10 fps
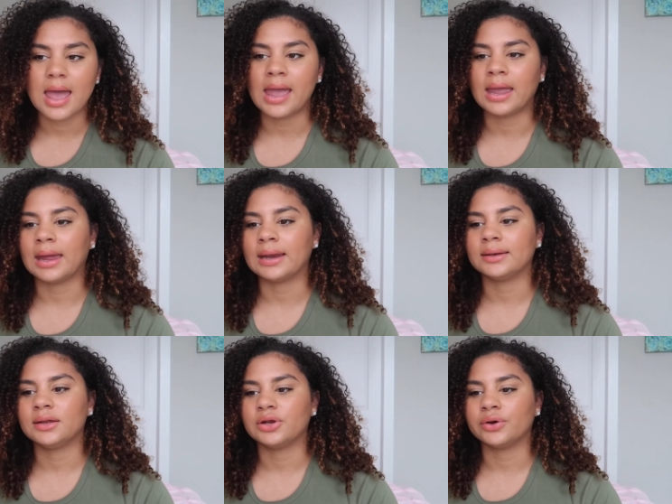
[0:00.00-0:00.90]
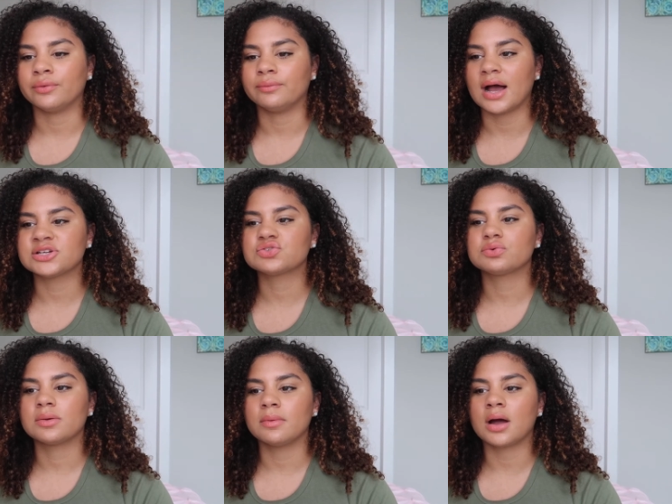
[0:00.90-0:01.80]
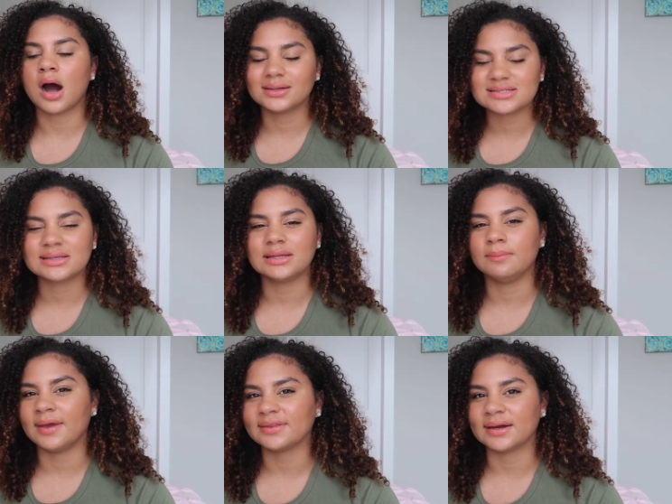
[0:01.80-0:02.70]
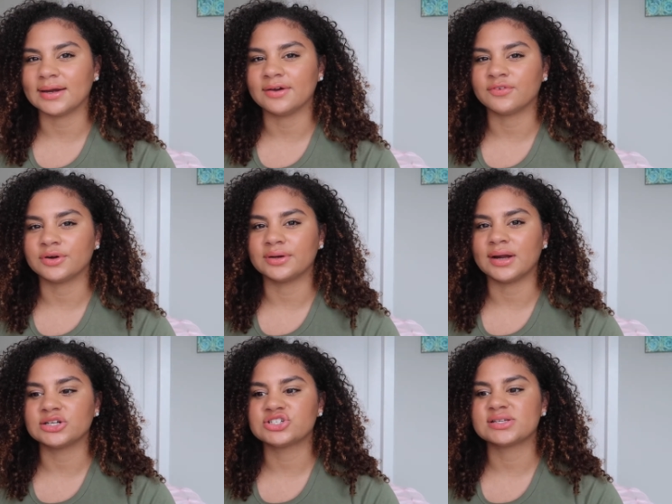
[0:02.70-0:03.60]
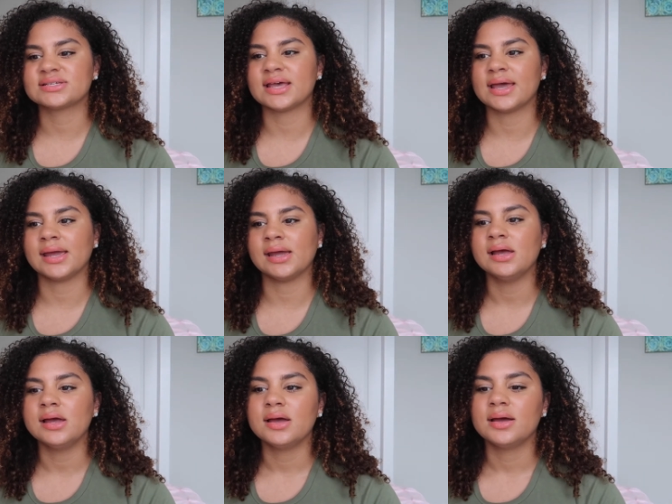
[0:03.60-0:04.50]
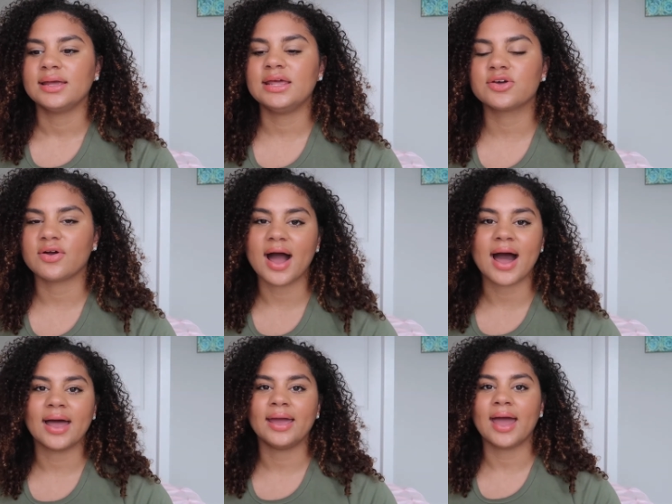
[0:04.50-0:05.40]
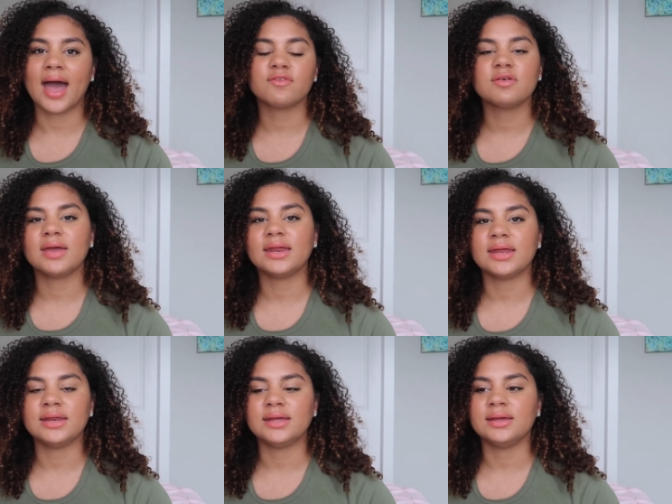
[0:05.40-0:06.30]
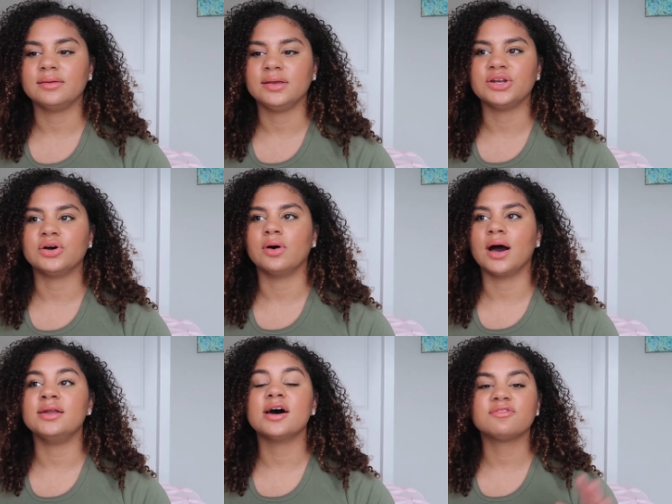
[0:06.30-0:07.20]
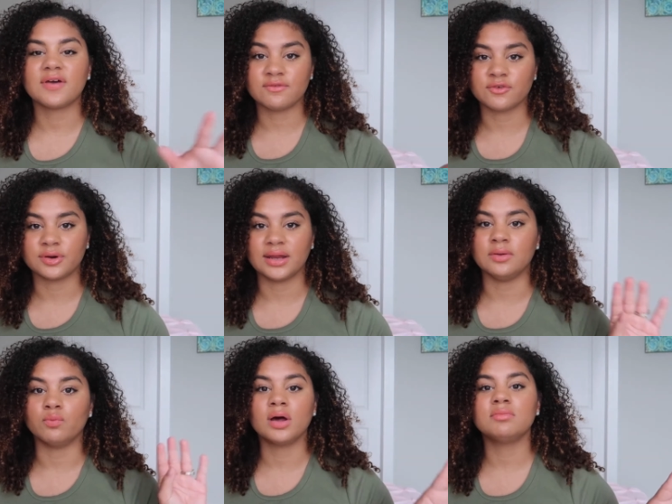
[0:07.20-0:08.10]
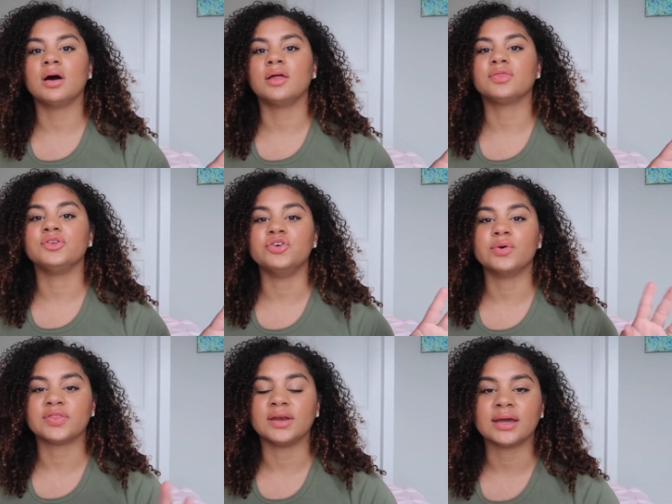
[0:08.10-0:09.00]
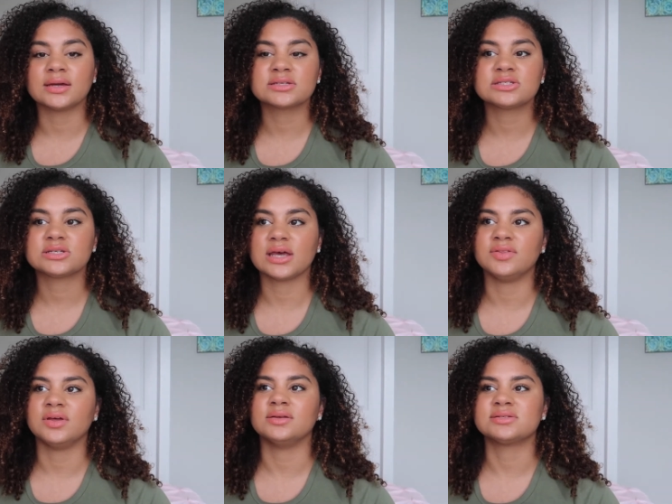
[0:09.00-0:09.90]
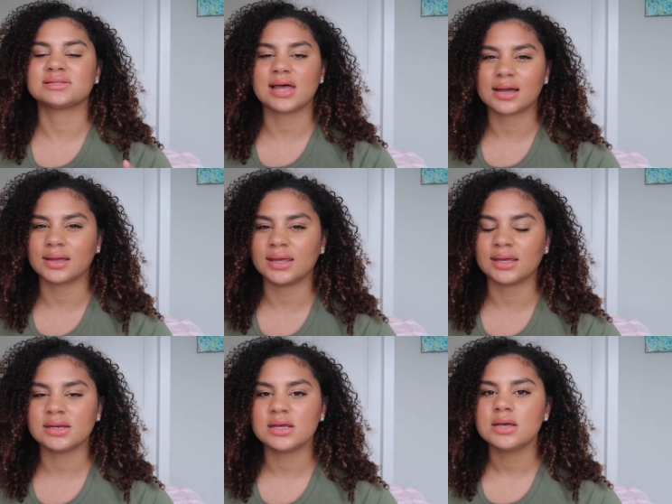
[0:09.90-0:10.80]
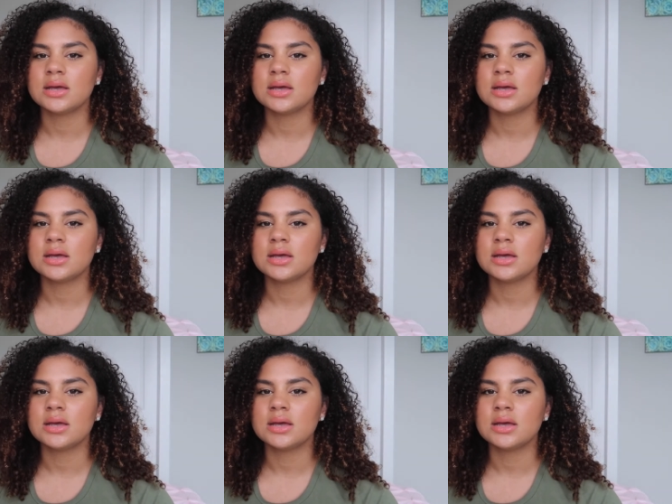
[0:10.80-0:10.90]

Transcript: and you know I just want to constantly make that an effort not just say either I haven't made any you know enough effort in one month do it the next and then slack again